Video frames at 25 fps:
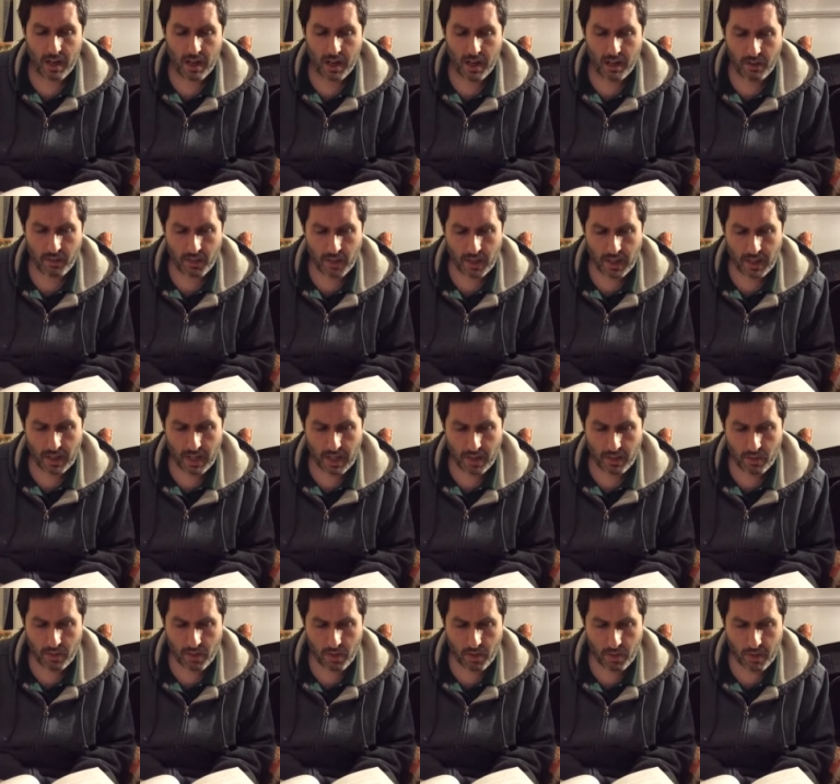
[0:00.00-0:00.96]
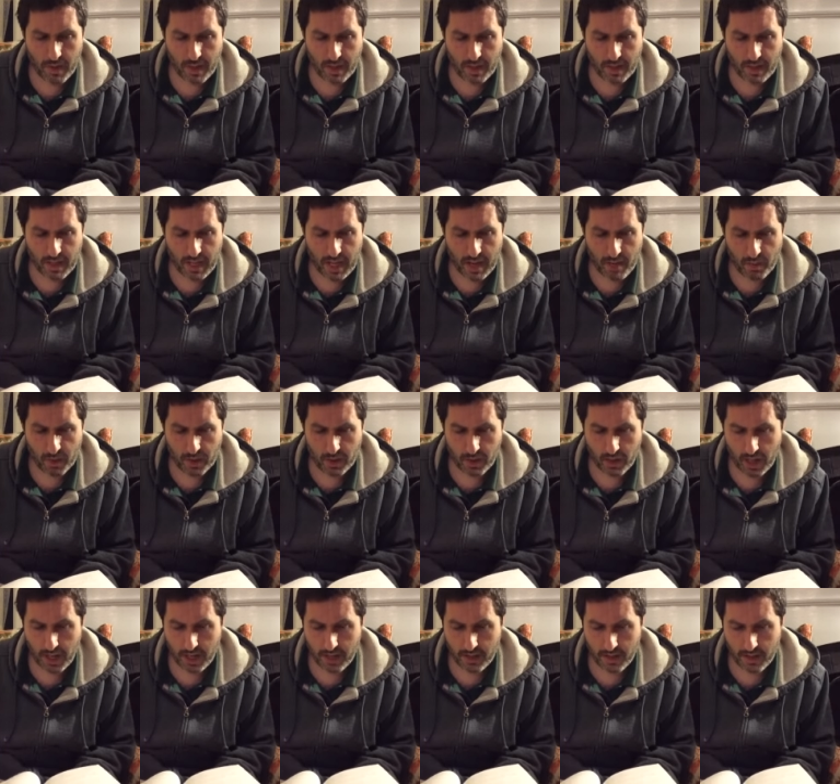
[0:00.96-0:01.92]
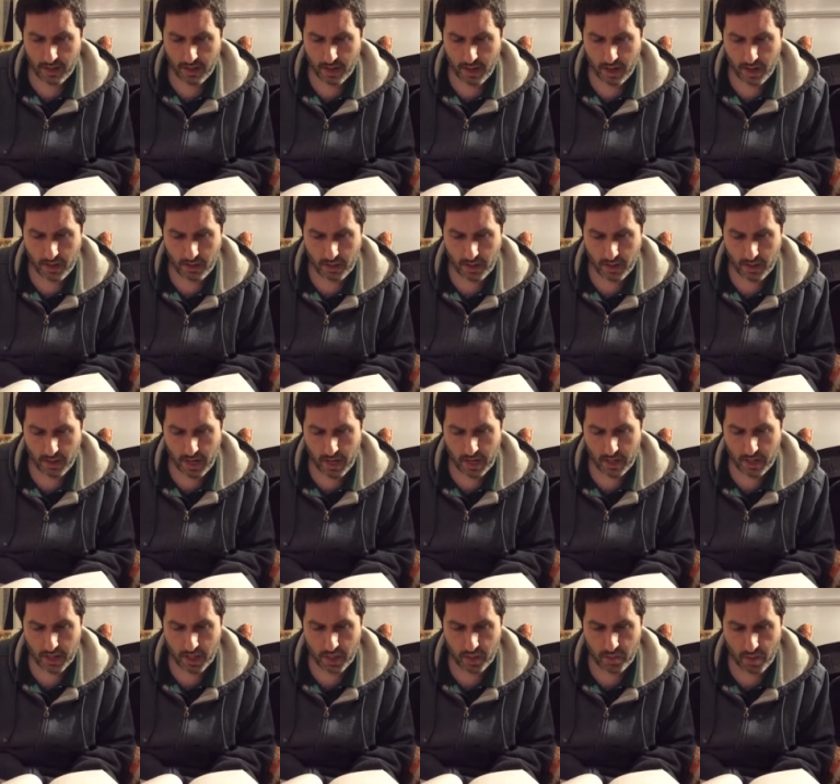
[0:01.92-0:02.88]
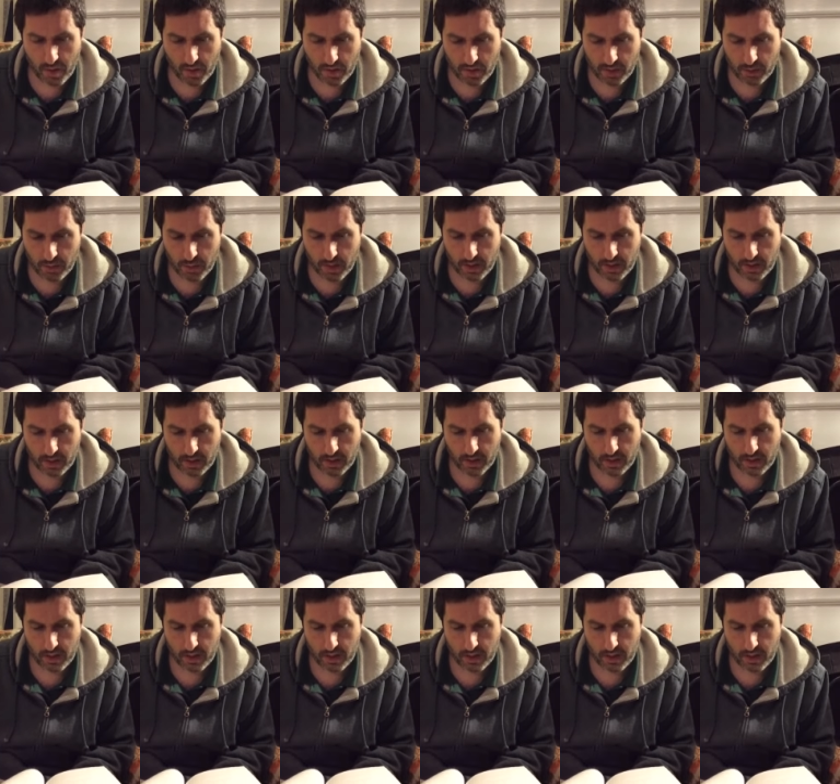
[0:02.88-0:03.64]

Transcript: I don't think they throw away these tablecloths, you know, they're not disposable.